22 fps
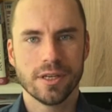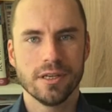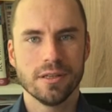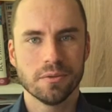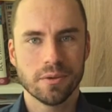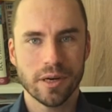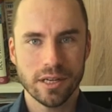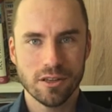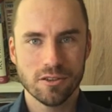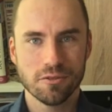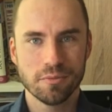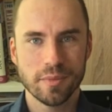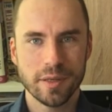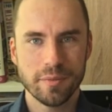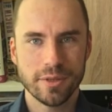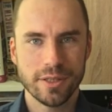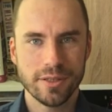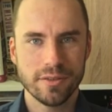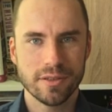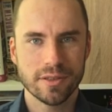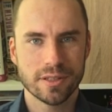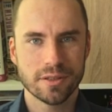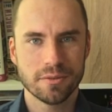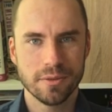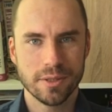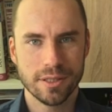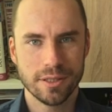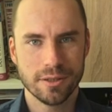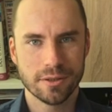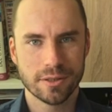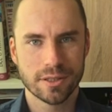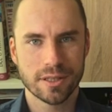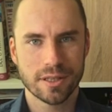In one of my previous
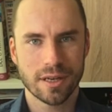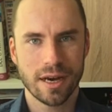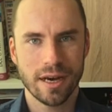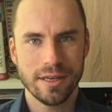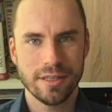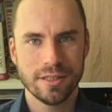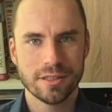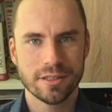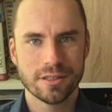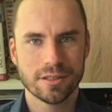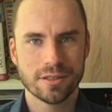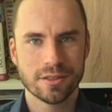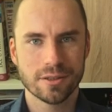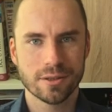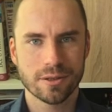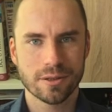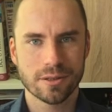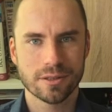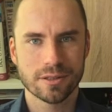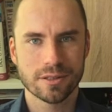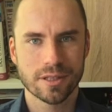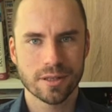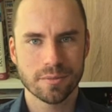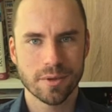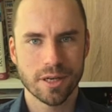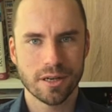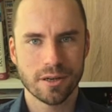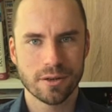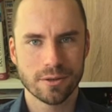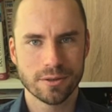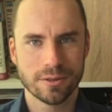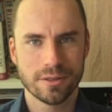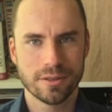videos, I talked
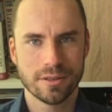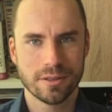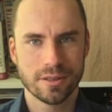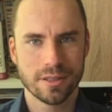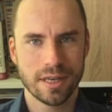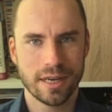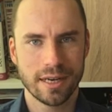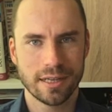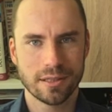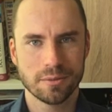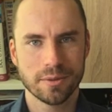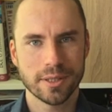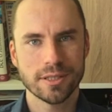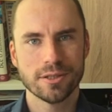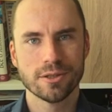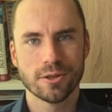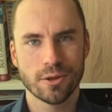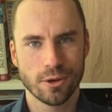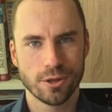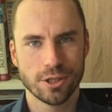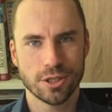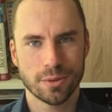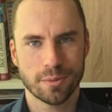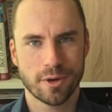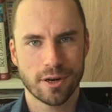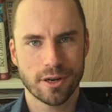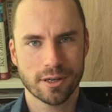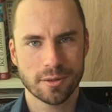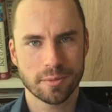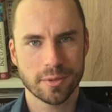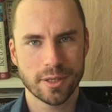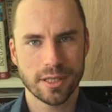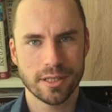about that when you launch a
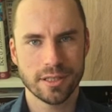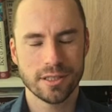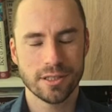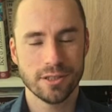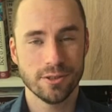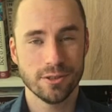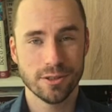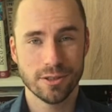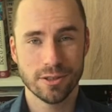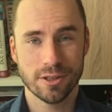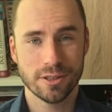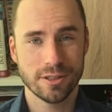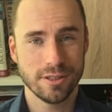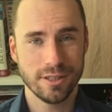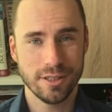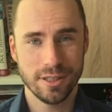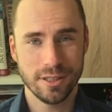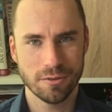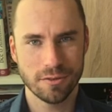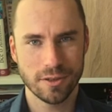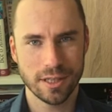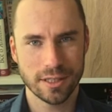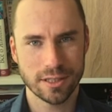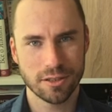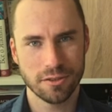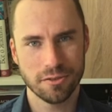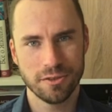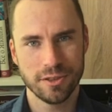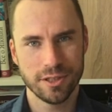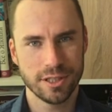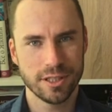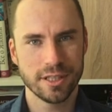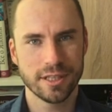marketplace, you do not need a
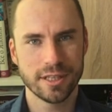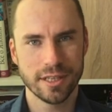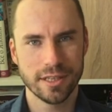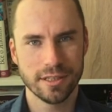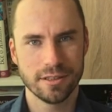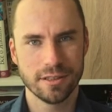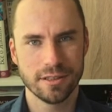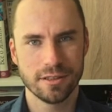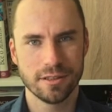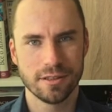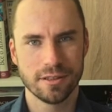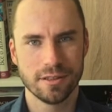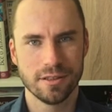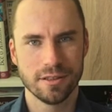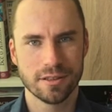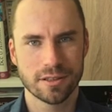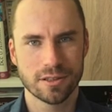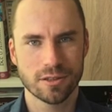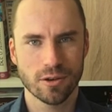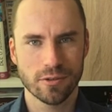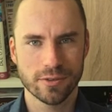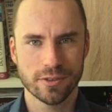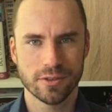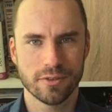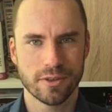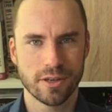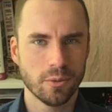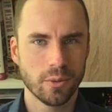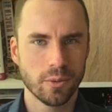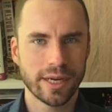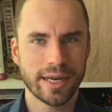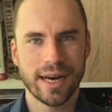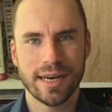sophisticated
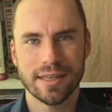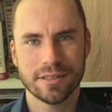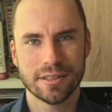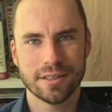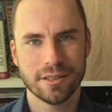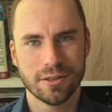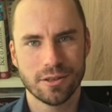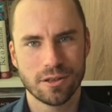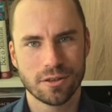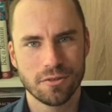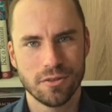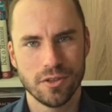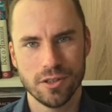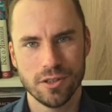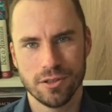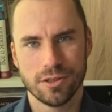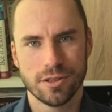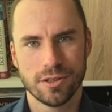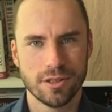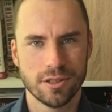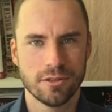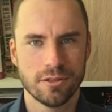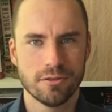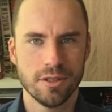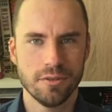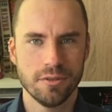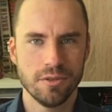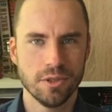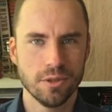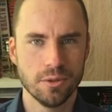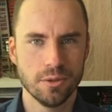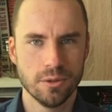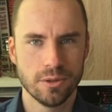software, catalog, filters,
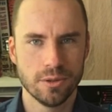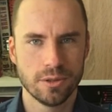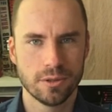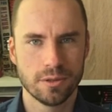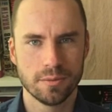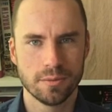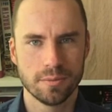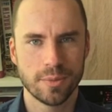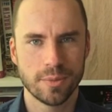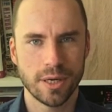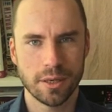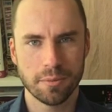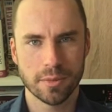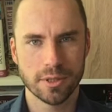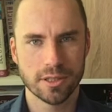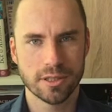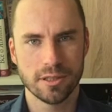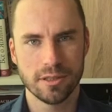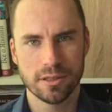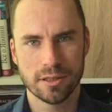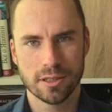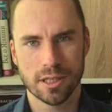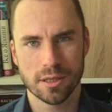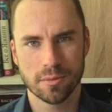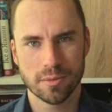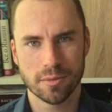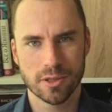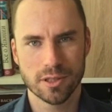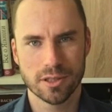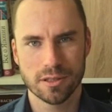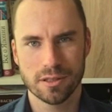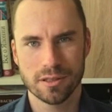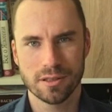reviews, payment
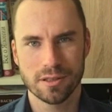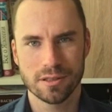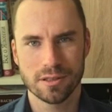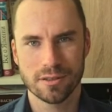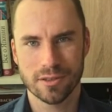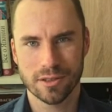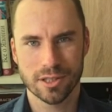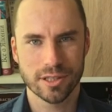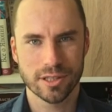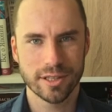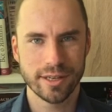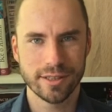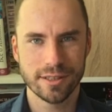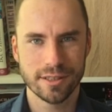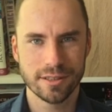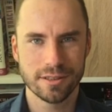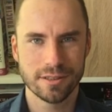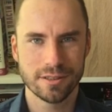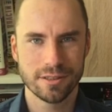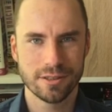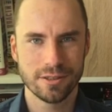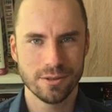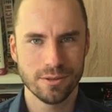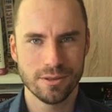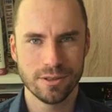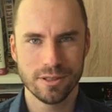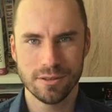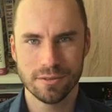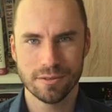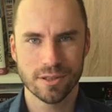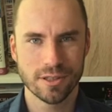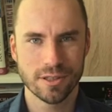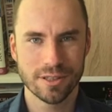systems translated to
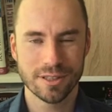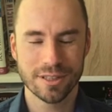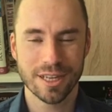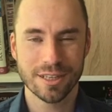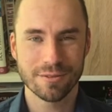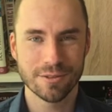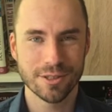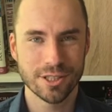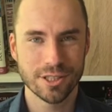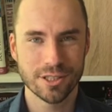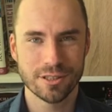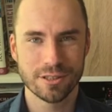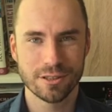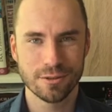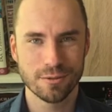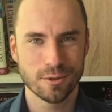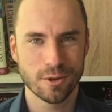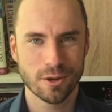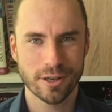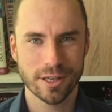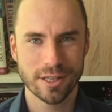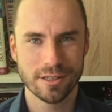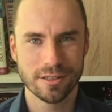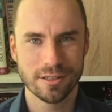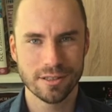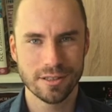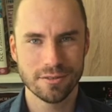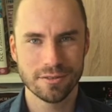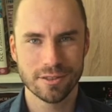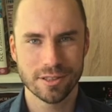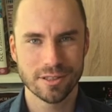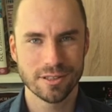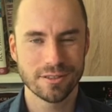different languages to work in
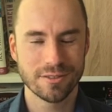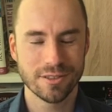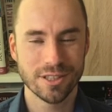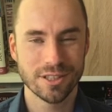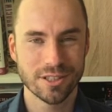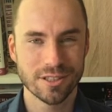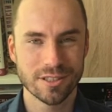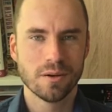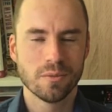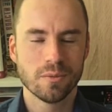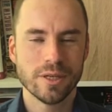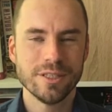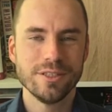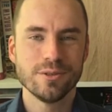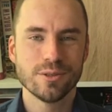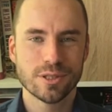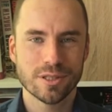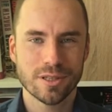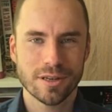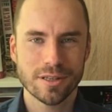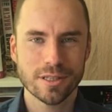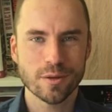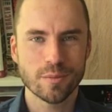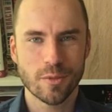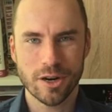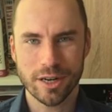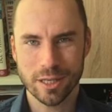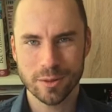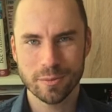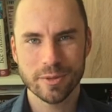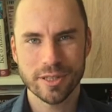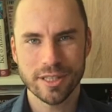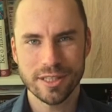different regions. When you start a
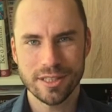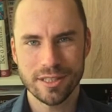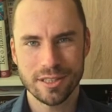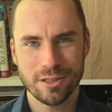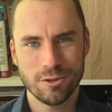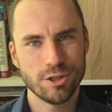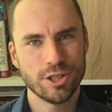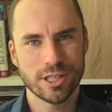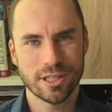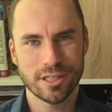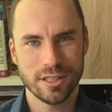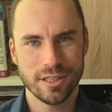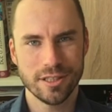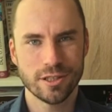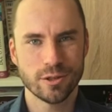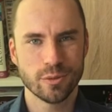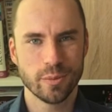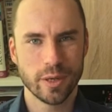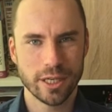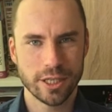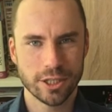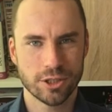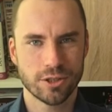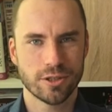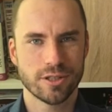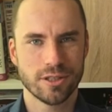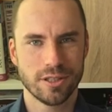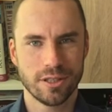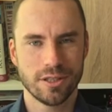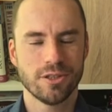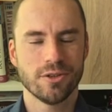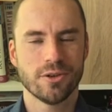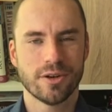marketplace, you just need to make sure
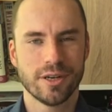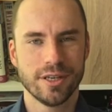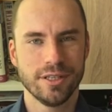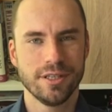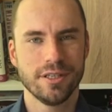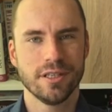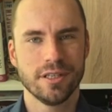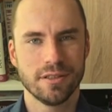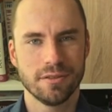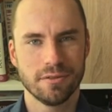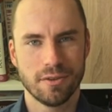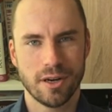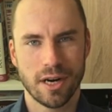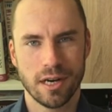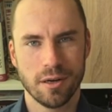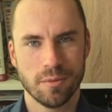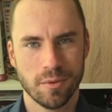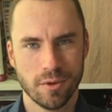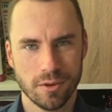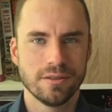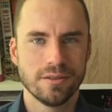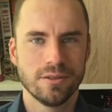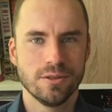that your idea is viable.